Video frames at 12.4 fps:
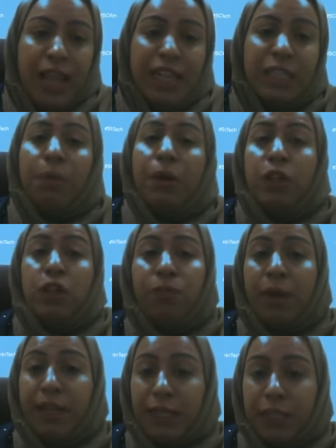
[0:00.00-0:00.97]
As part of
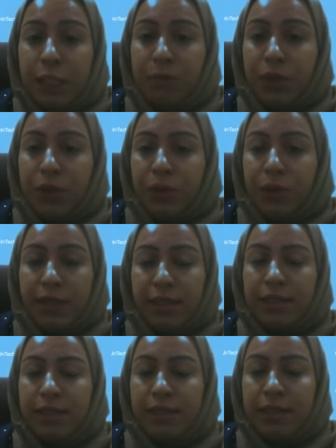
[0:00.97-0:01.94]
my
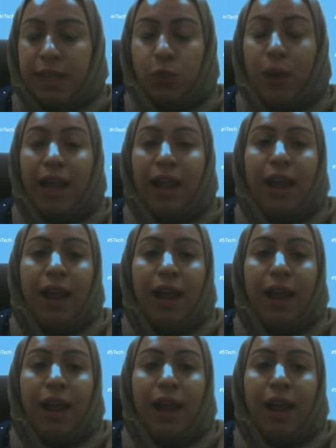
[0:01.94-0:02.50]
experience as well,